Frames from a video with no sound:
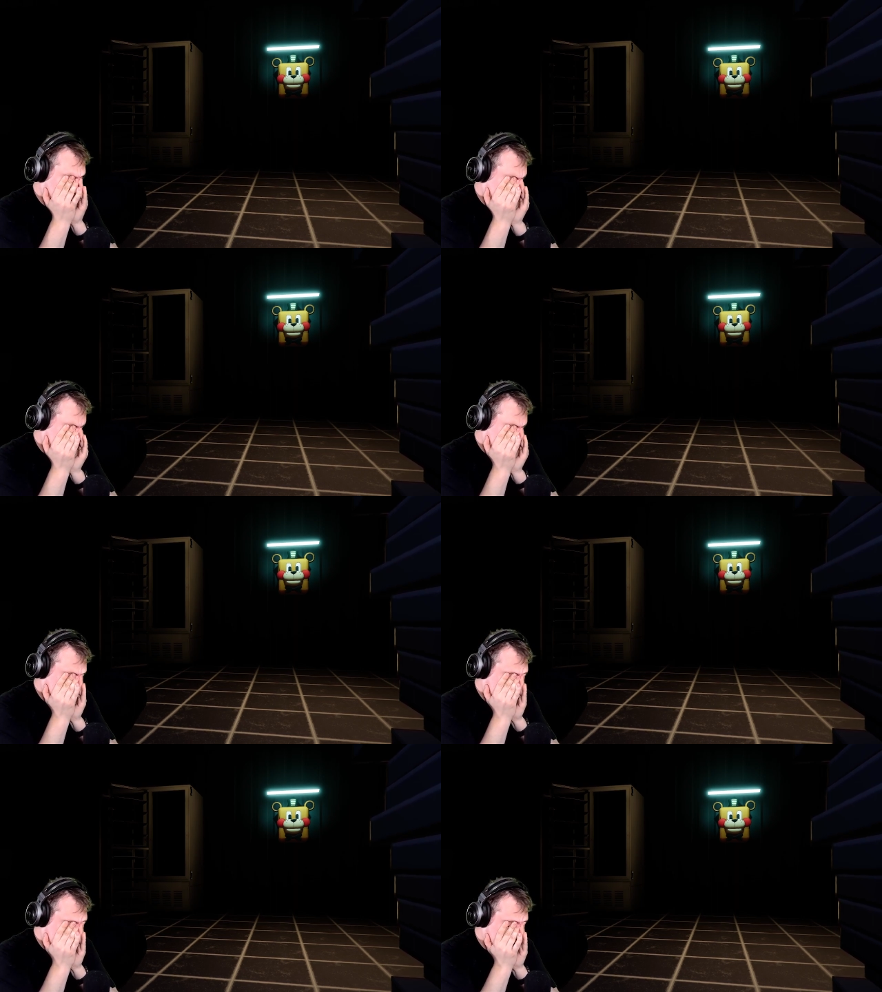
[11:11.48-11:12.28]

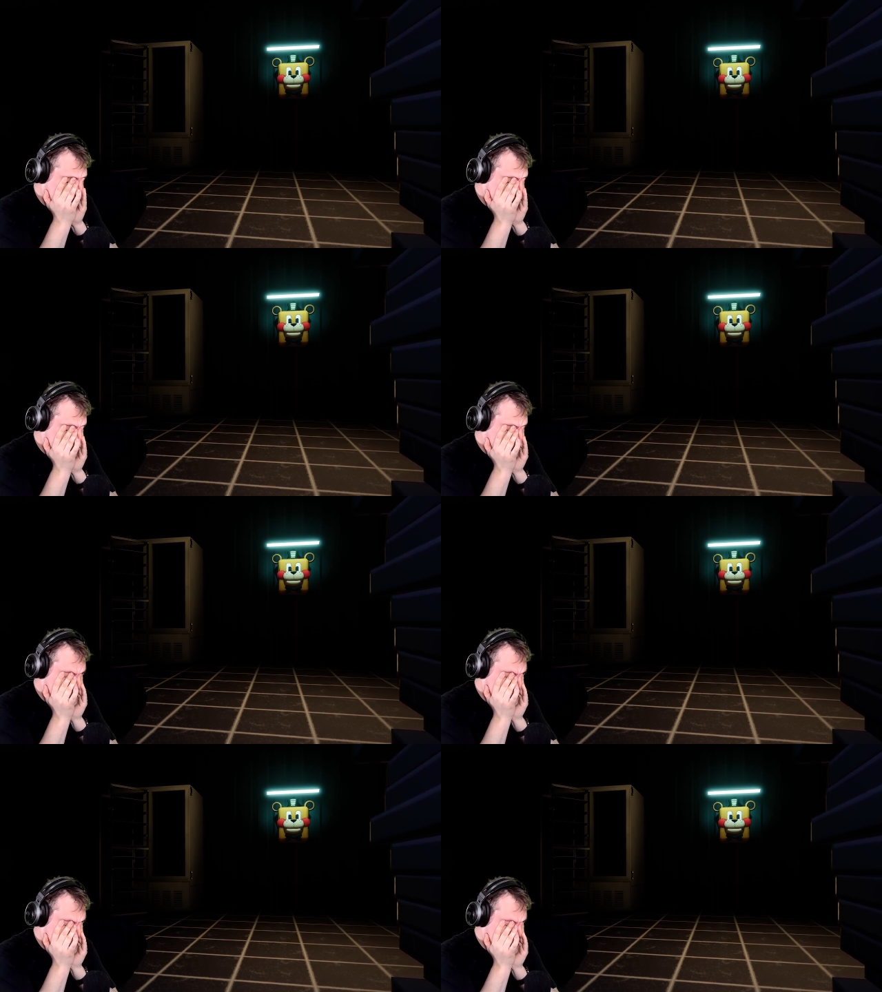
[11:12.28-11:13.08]

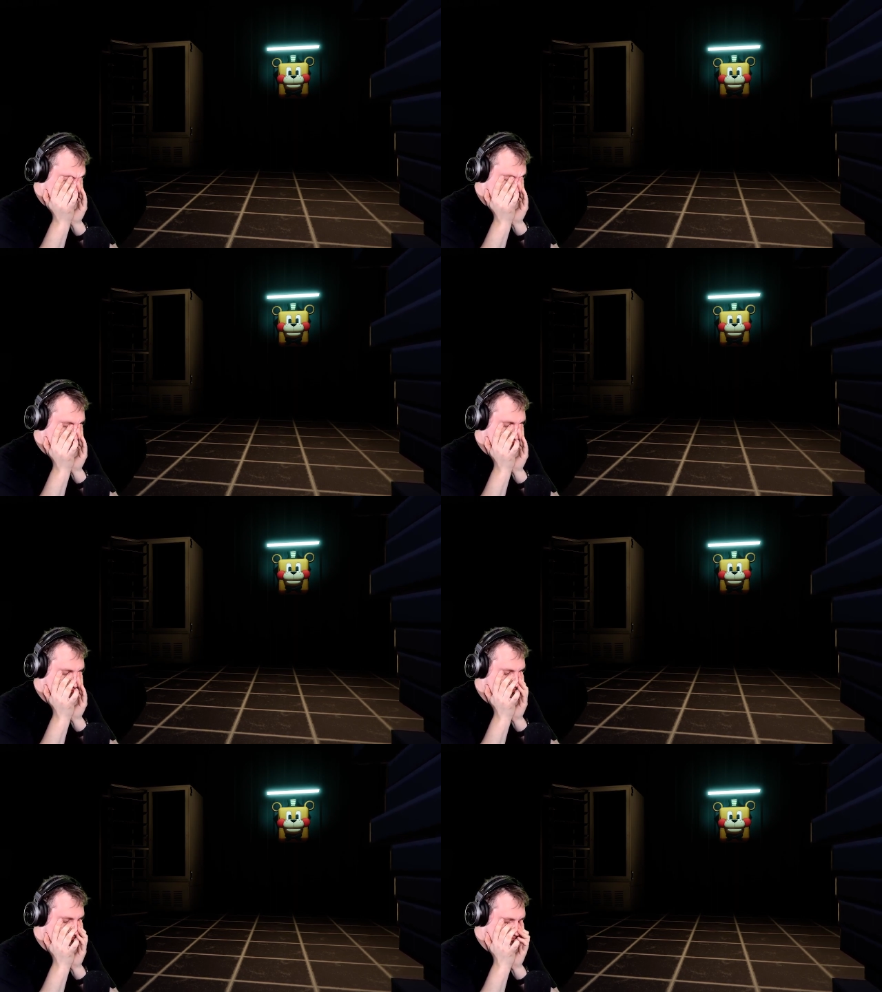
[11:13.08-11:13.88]

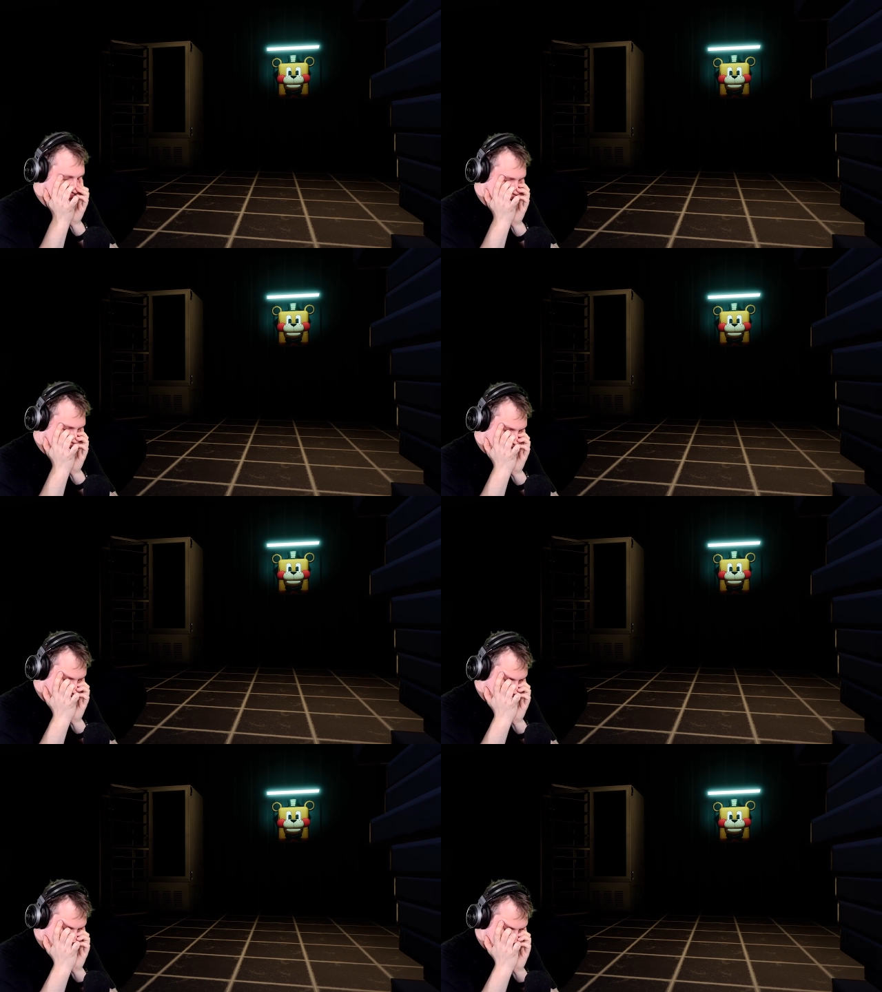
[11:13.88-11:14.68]

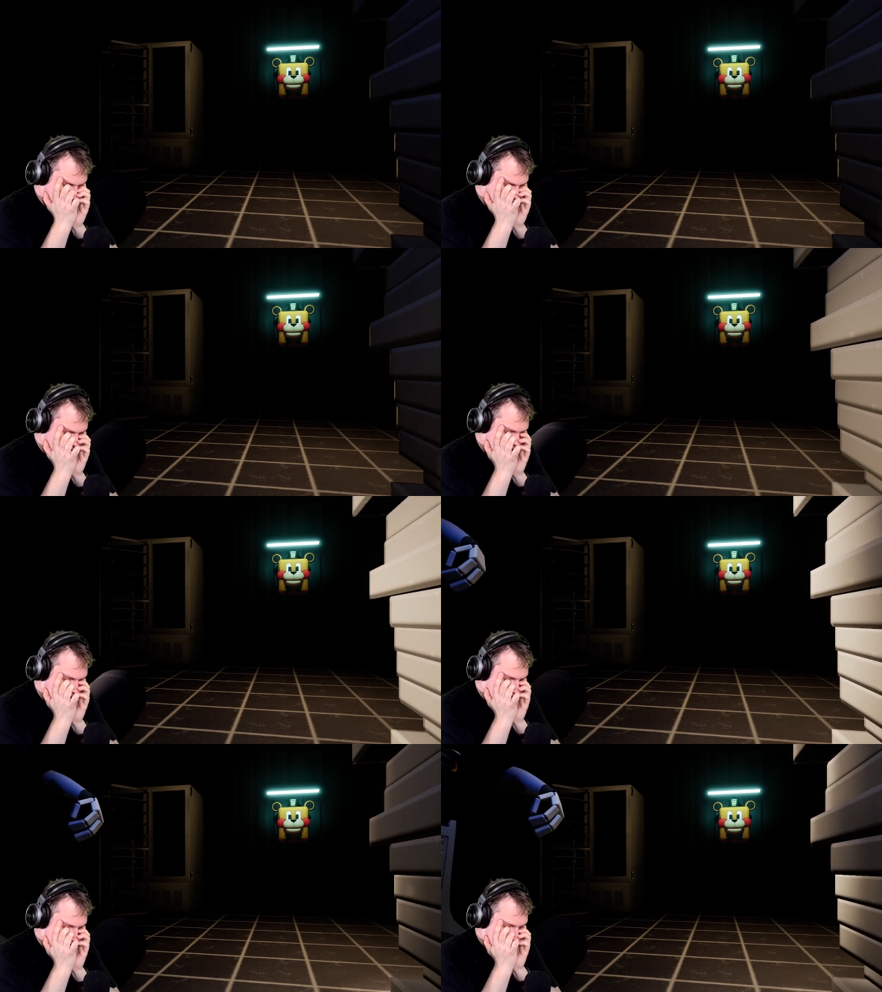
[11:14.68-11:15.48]

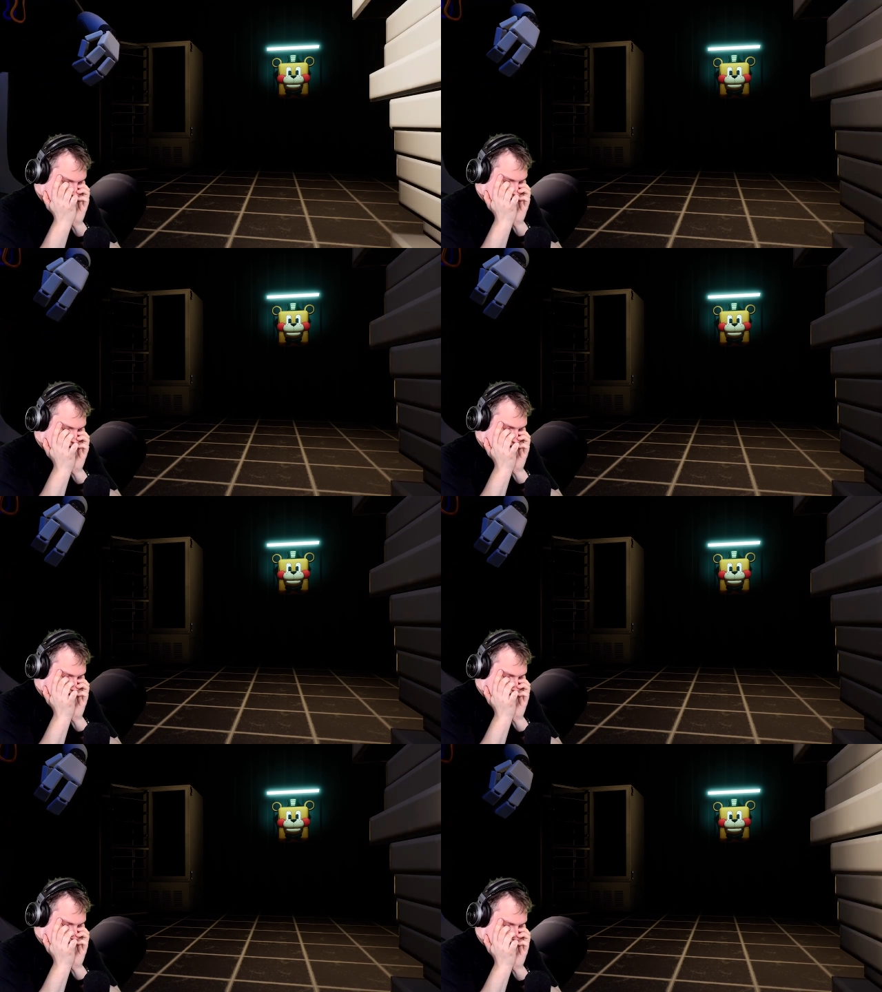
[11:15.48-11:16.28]

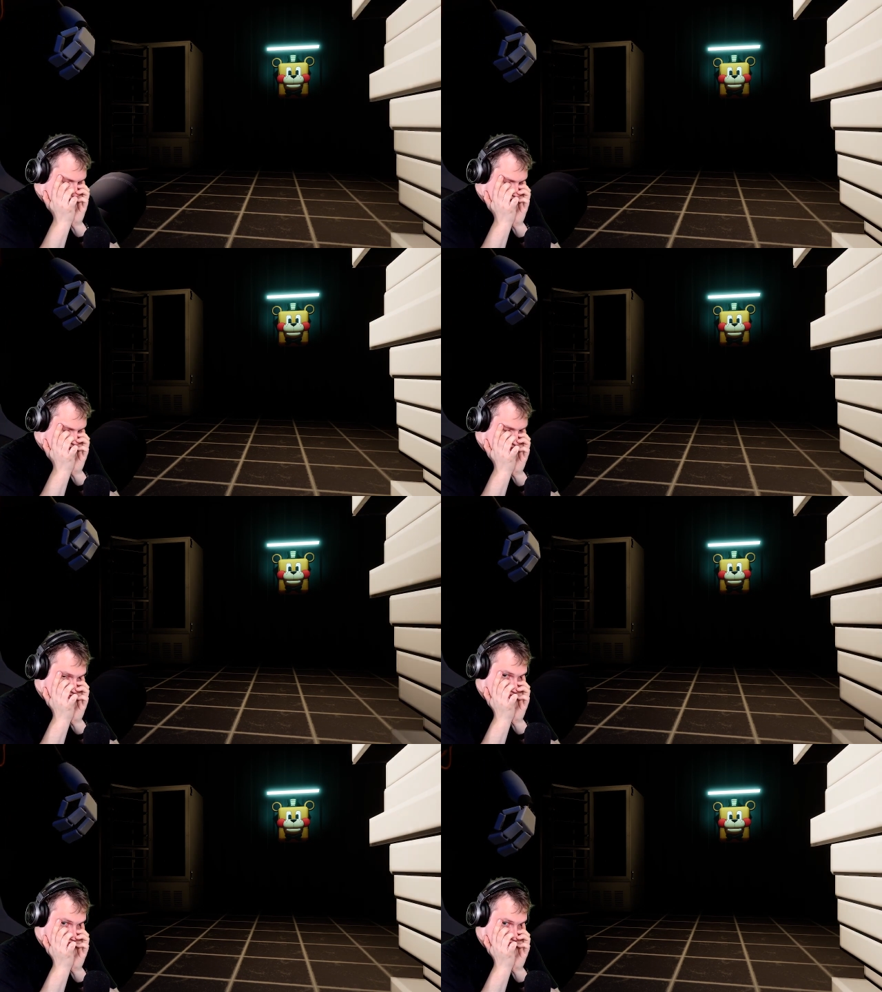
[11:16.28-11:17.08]

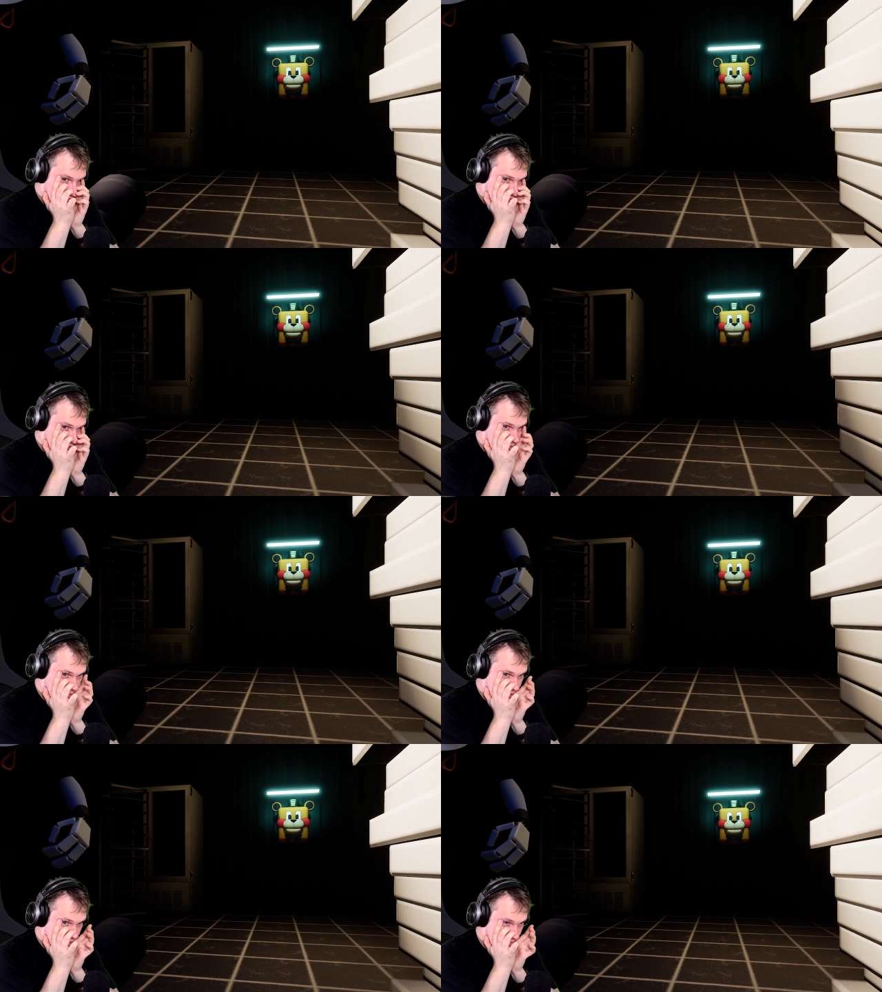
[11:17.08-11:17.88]

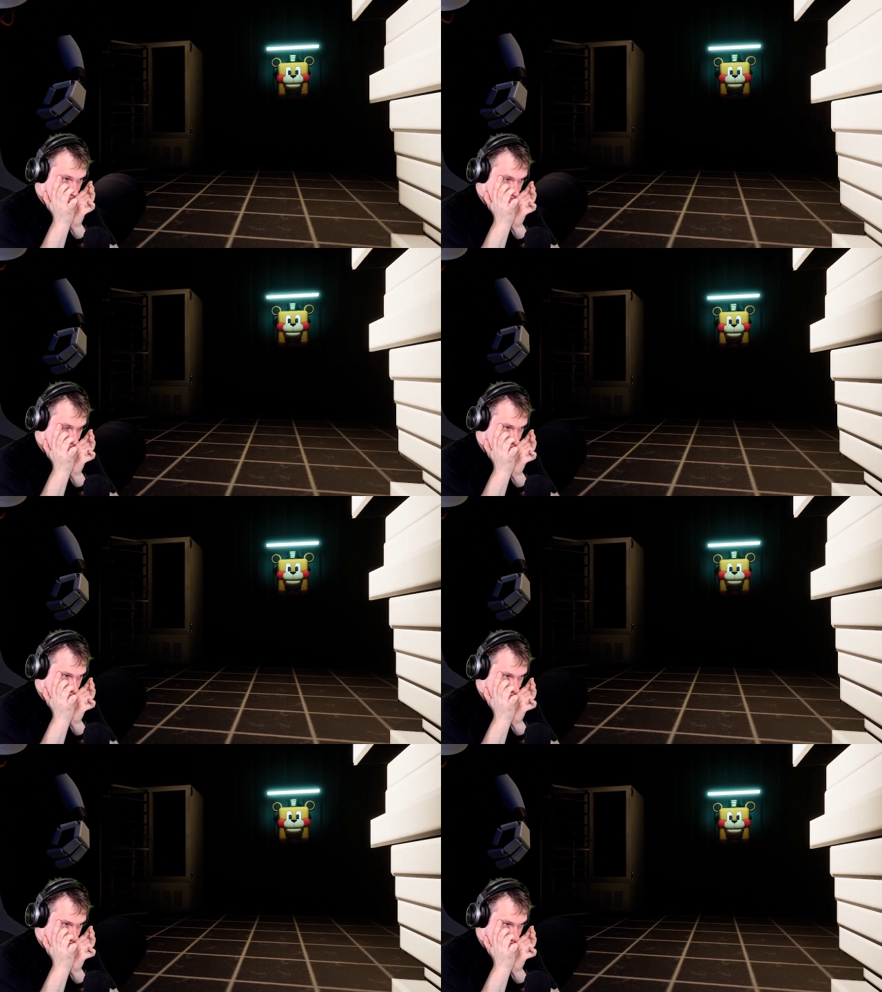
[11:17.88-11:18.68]

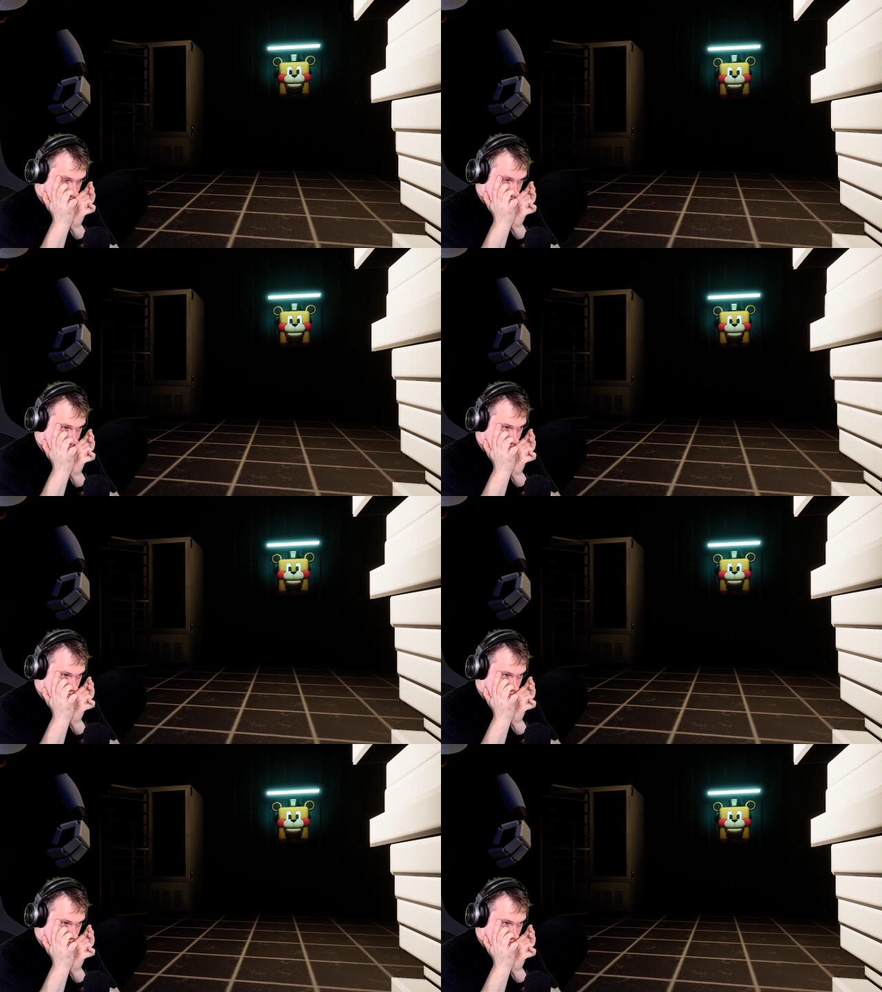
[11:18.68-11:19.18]
Nobody speaks.